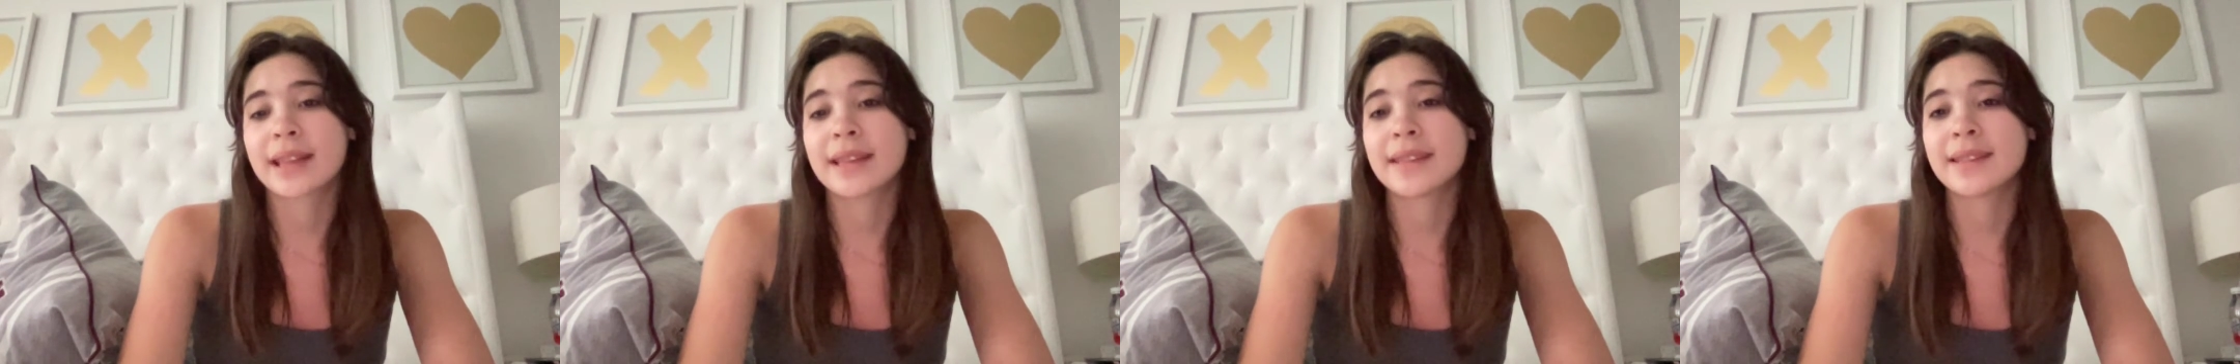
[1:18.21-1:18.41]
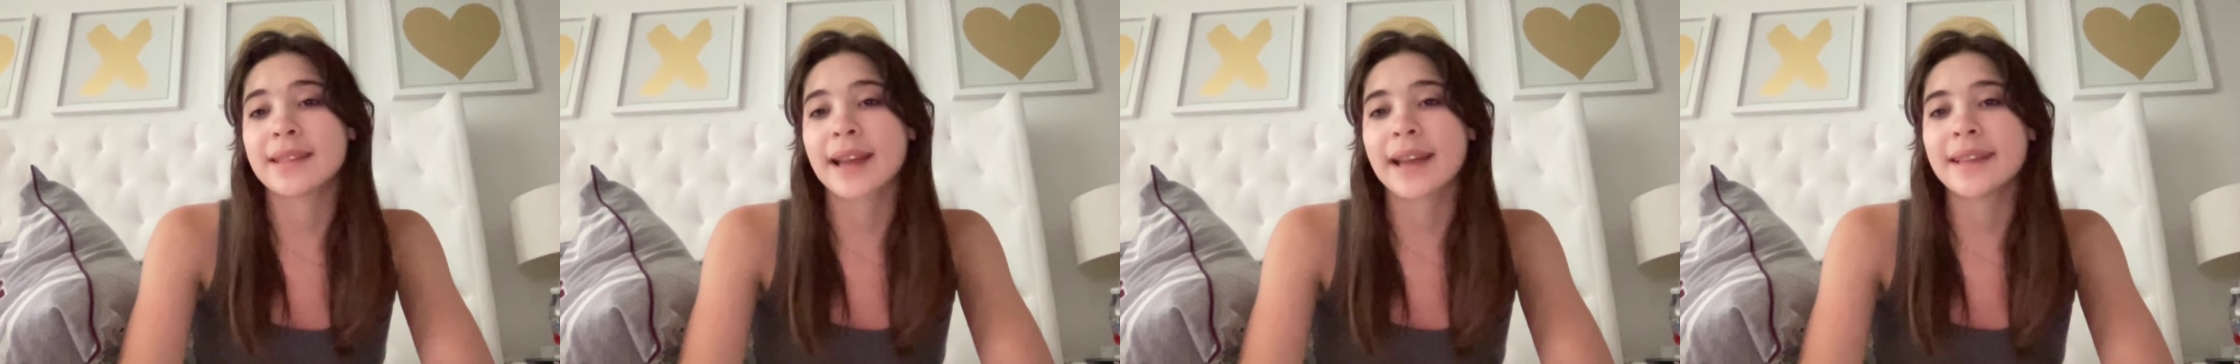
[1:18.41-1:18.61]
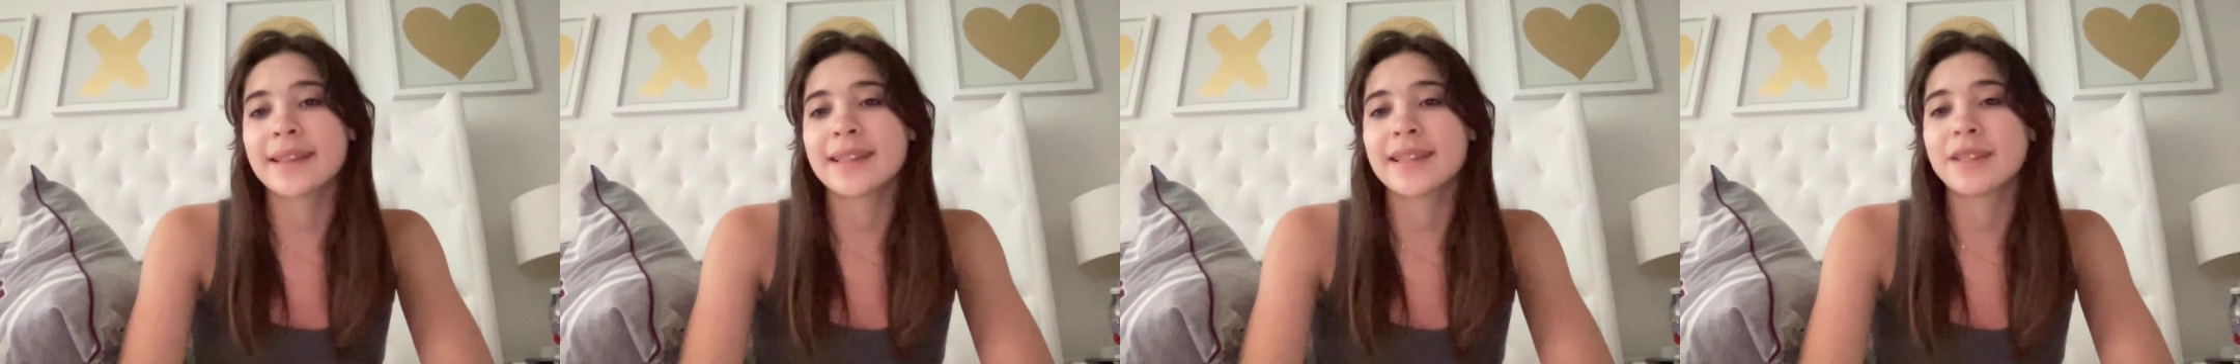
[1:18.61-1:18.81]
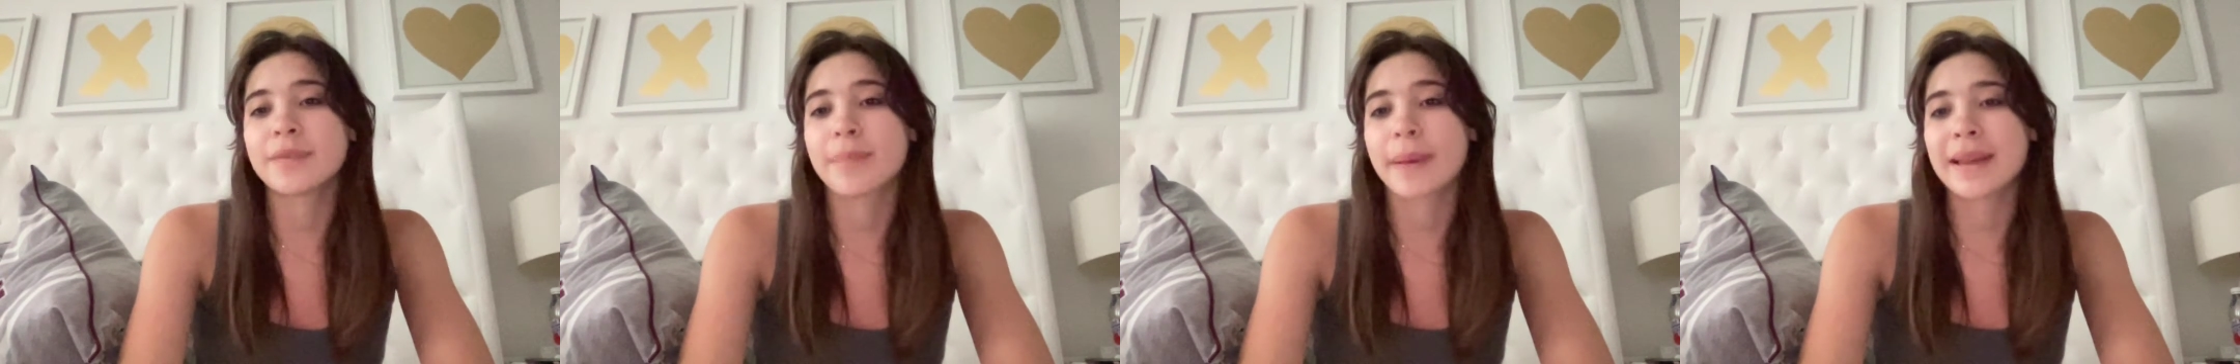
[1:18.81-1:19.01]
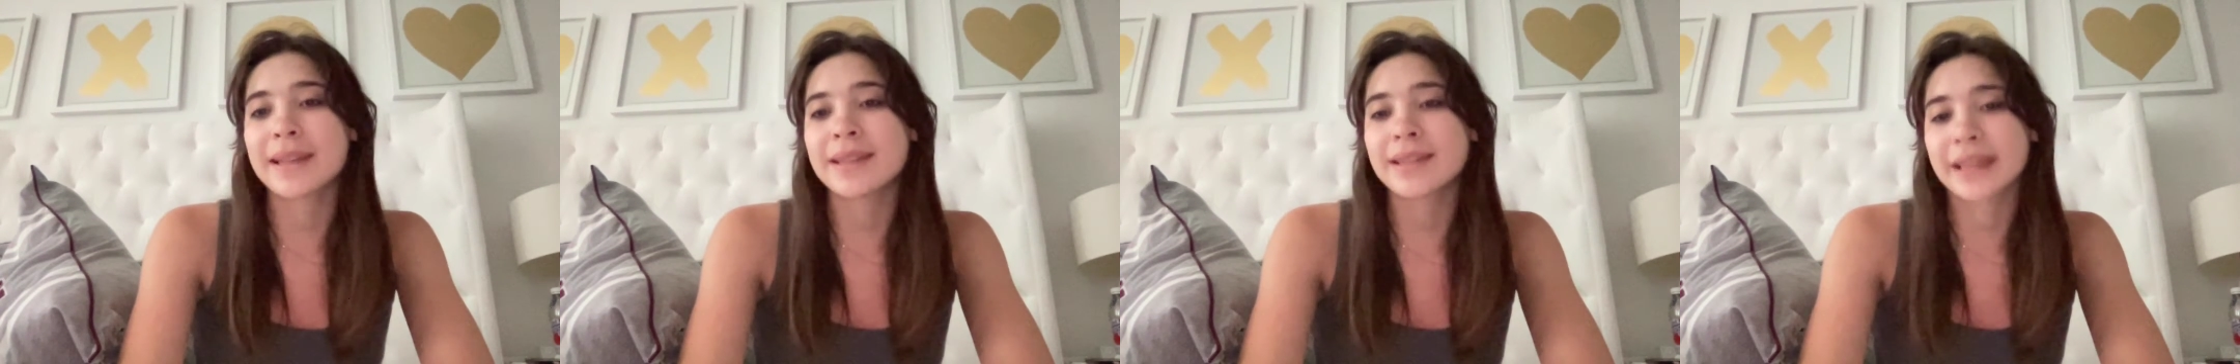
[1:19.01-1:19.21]
is scientists'
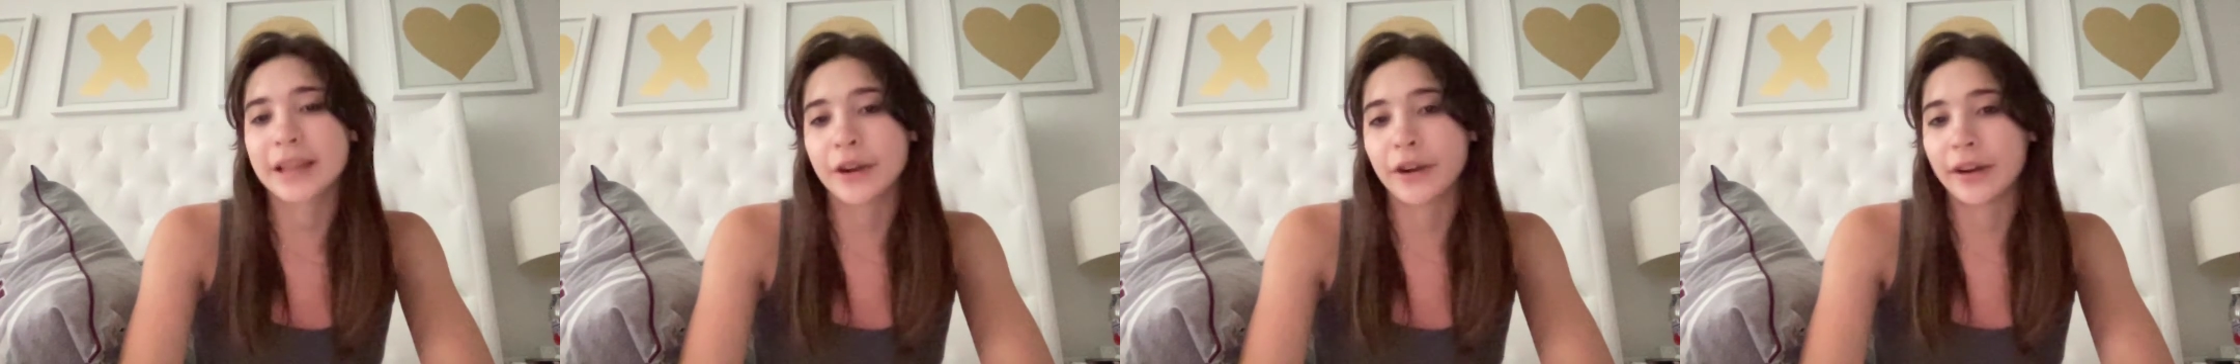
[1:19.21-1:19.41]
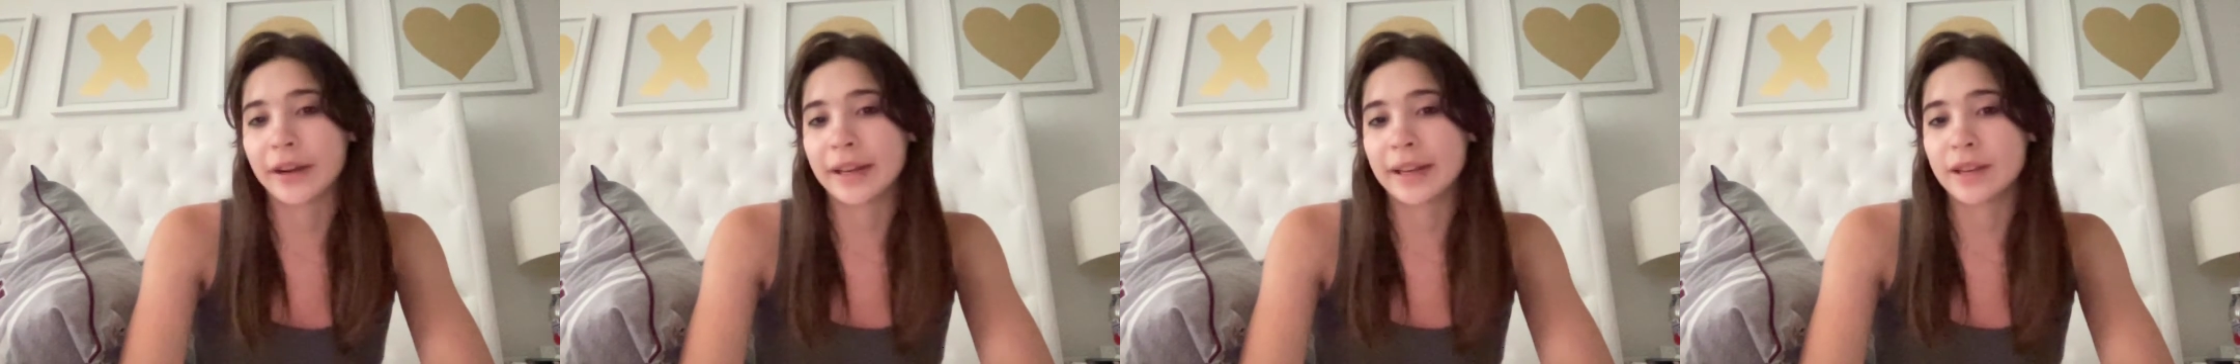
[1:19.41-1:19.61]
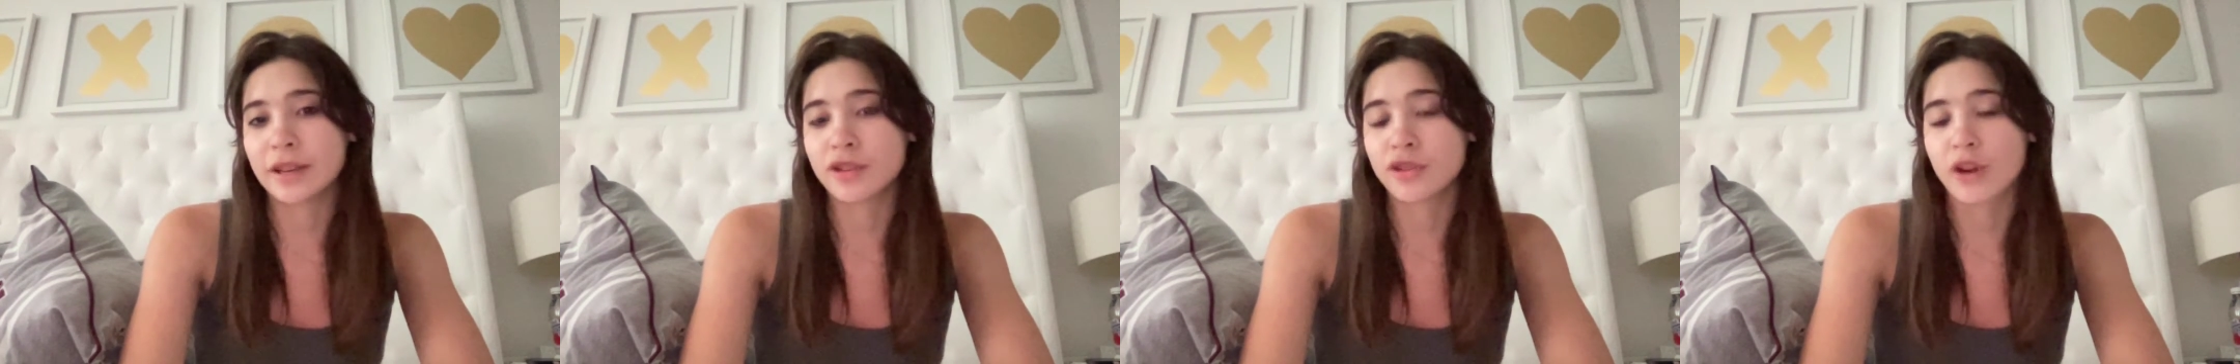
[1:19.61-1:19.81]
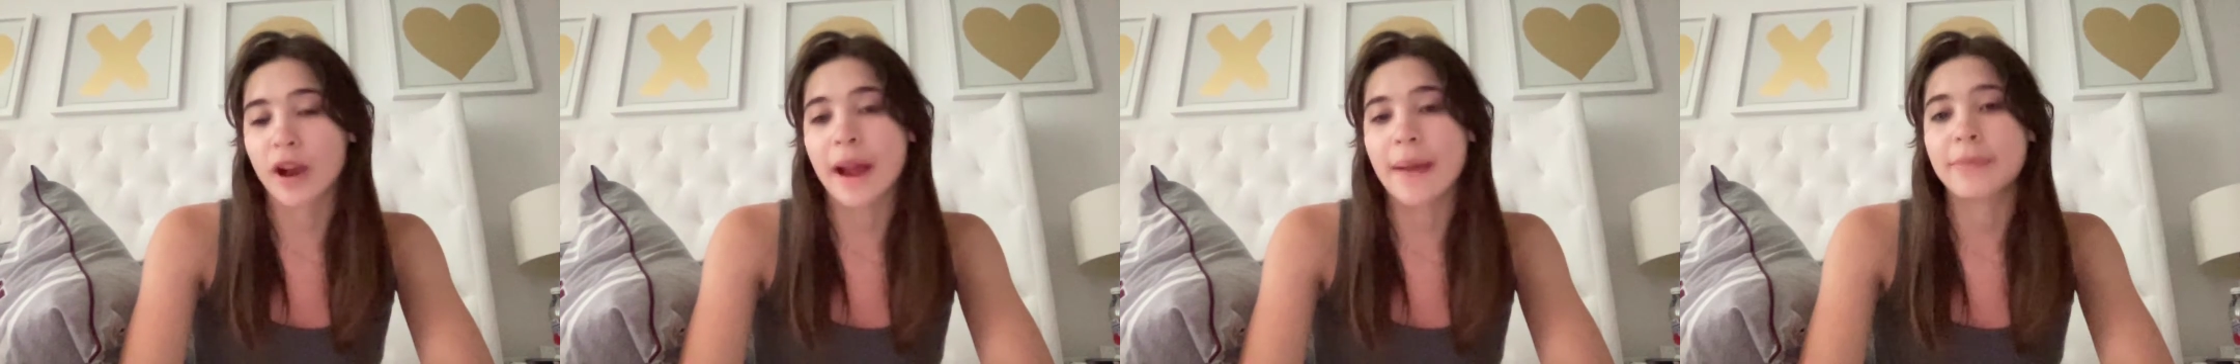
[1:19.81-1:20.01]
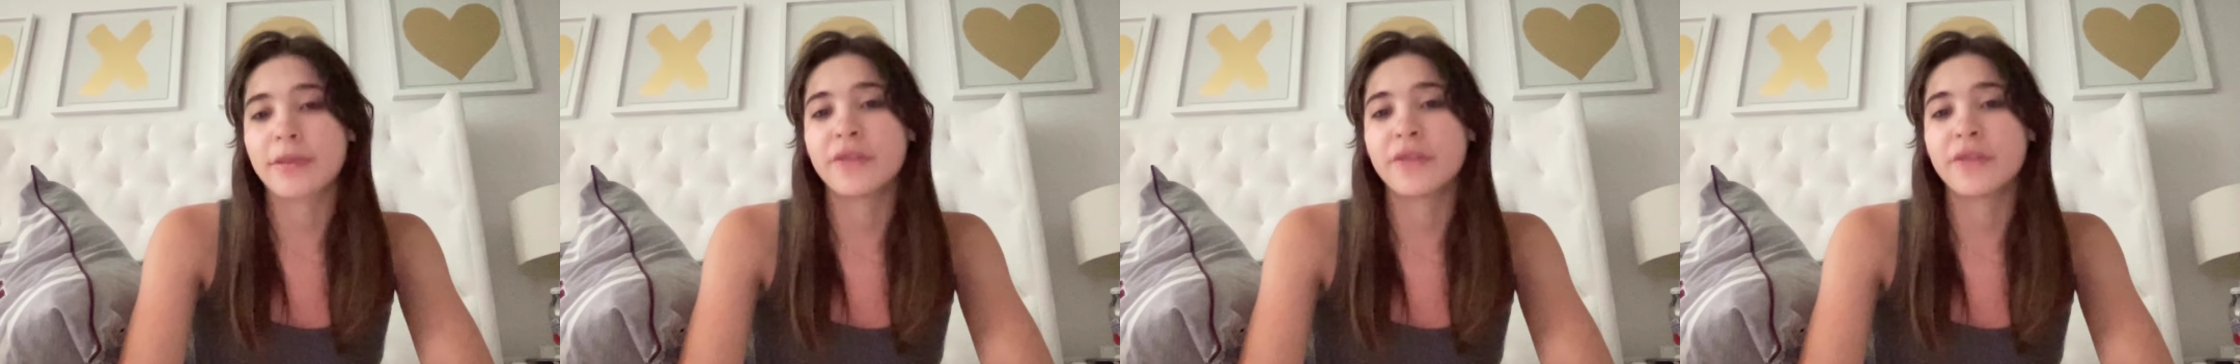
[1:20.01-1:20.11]
best theory to describe